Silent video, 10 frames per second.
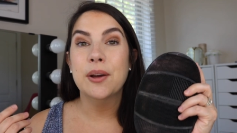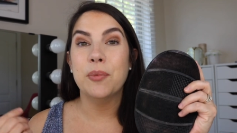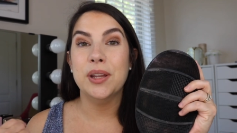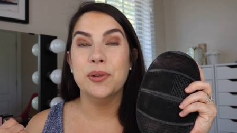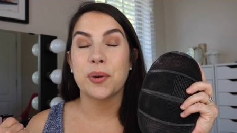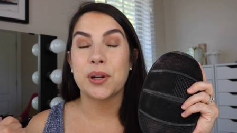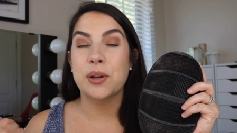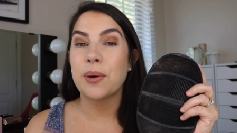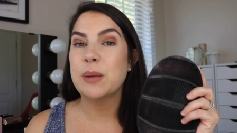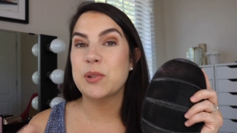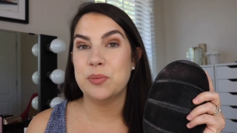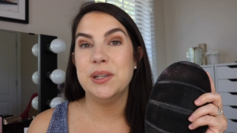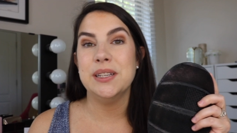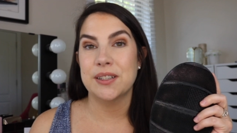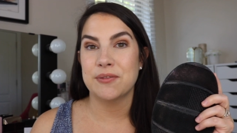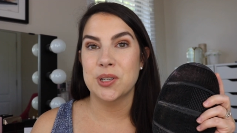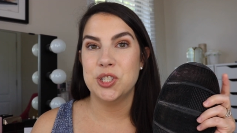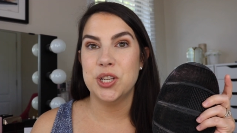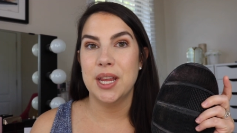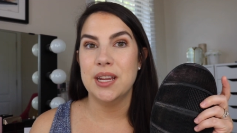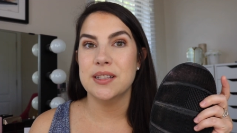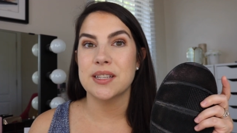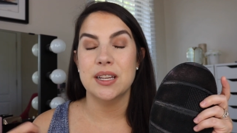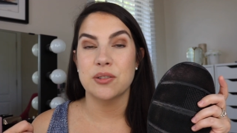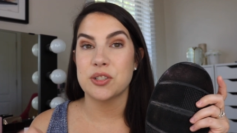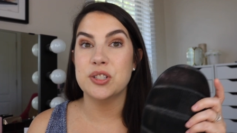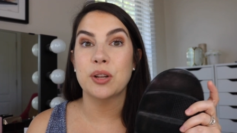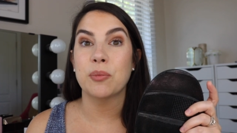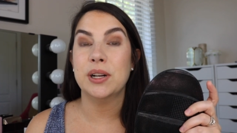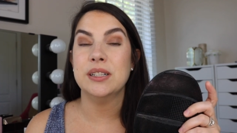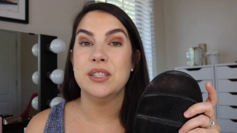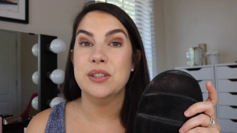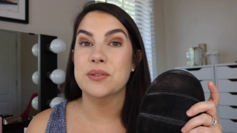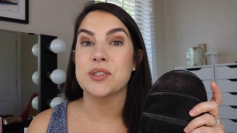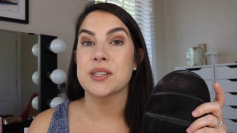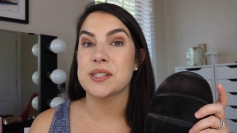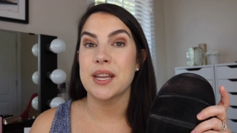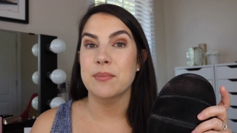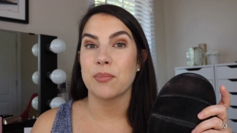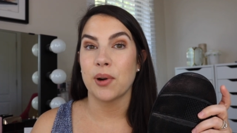when you're going between different shades and you're still wanting to use the same